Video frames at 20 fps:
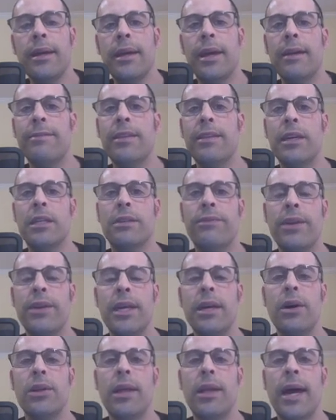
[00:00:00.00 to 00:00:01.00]
Give this
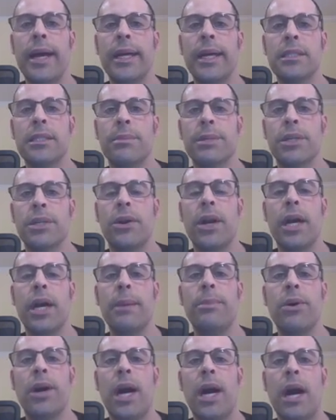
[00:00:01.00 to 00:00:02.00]
video a like,
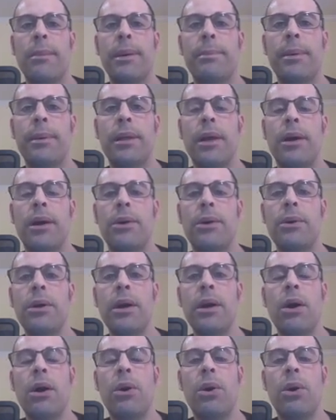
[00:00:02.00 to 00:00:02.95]
subscribe, or comment below.